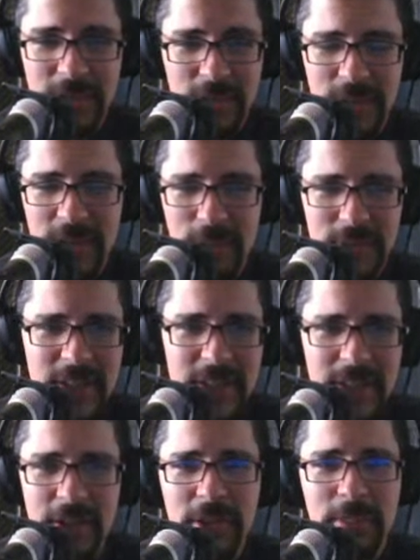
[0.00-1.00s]
It's
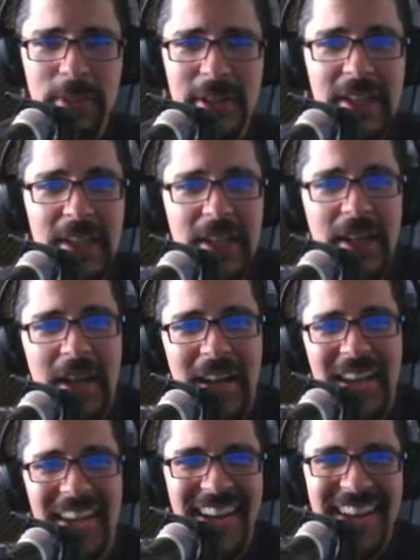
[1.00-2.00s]
ridiculous, but
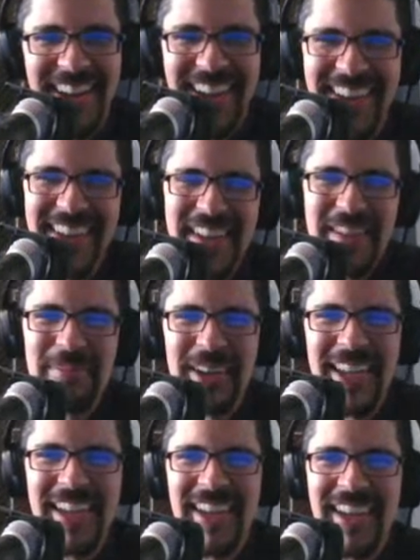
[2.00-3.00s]

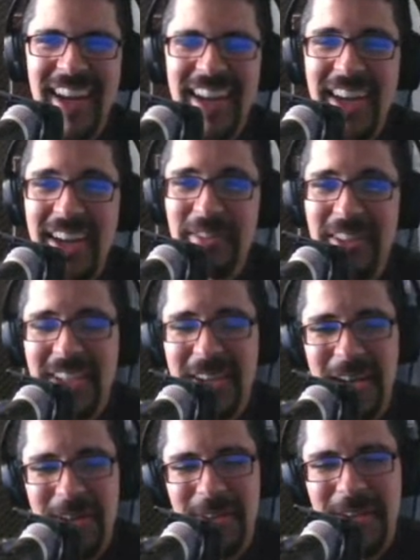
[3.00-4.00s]
I really
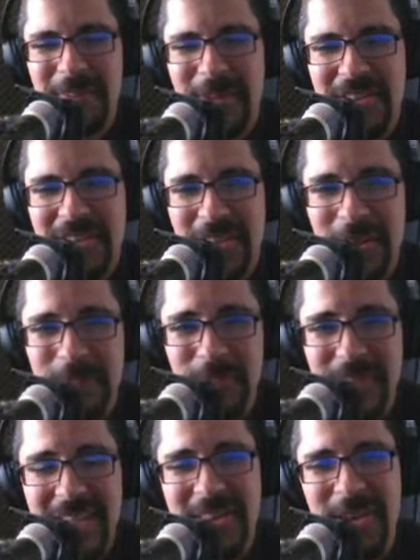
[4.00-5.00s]
appreciate your
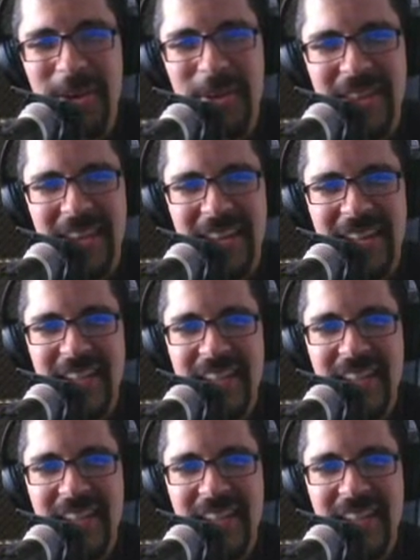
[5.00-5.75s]
point, though, that